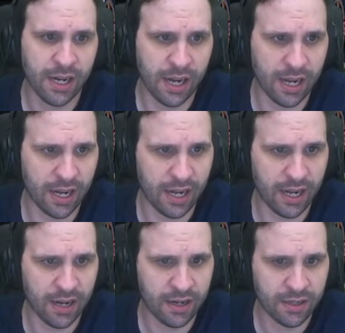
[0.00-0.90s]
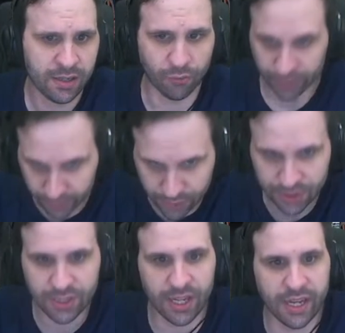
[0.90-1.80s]
Uh,
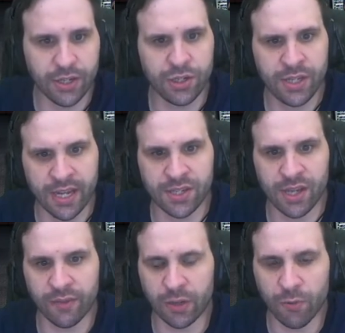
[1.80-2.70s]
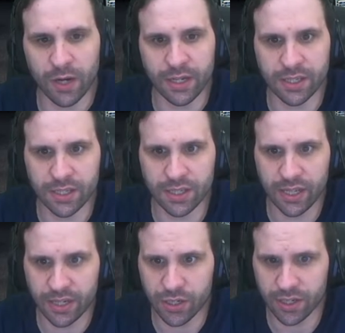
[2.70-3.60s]
reused stage 1071 is the
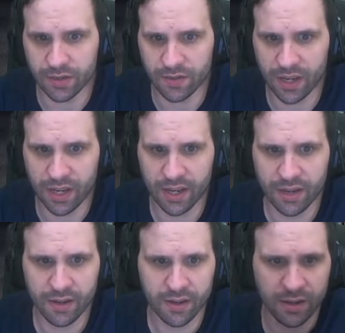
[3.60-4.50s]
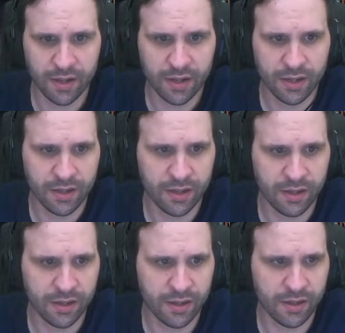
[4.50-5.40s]
stage that's uh,
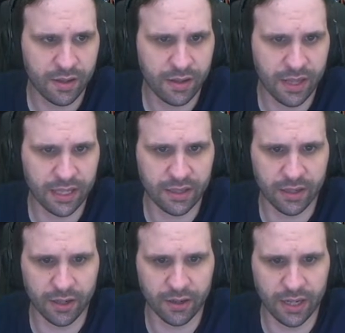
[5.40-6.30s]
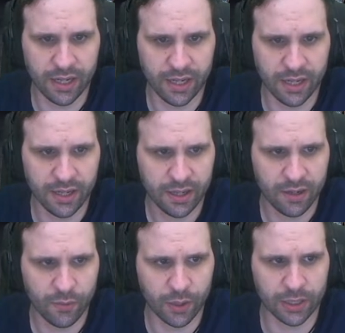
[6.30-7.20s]
that they're uh,
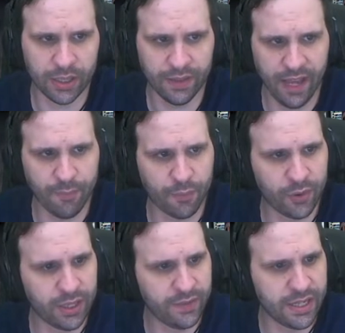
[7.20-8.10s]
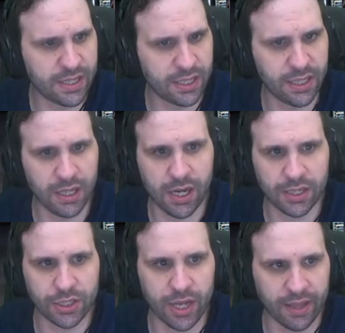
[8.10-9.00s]
working on. That previously
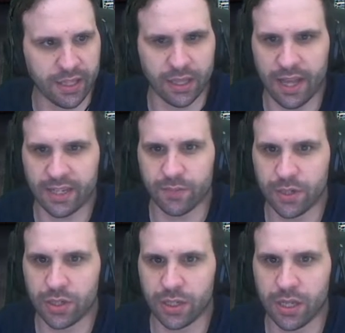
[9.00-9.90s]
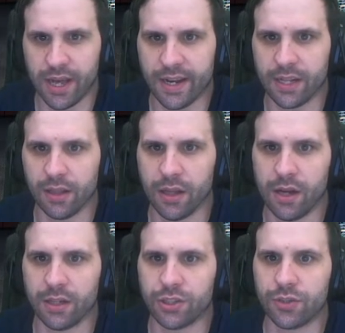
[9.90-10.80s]
launched. I think the last mission that it
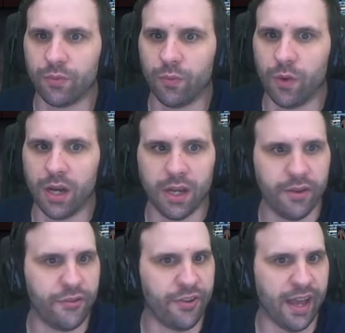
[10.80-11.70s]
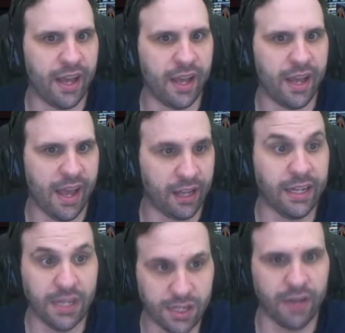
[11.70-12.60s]
launched was uh,
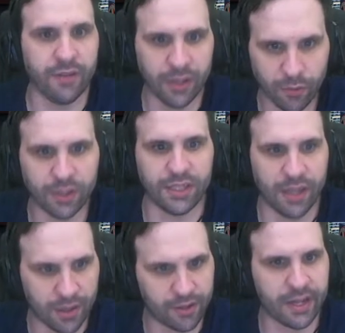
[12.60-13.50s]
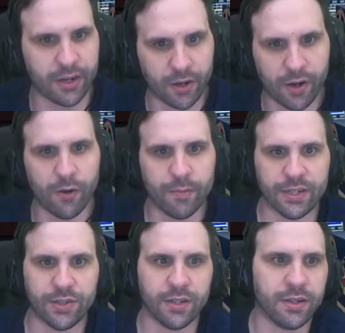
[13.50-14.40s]
L-87. It was another NRO
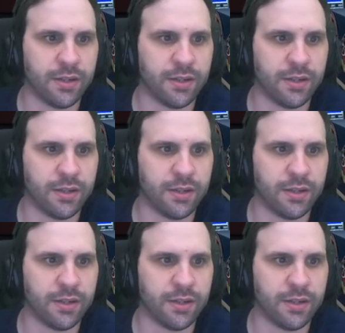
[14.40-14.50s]
mission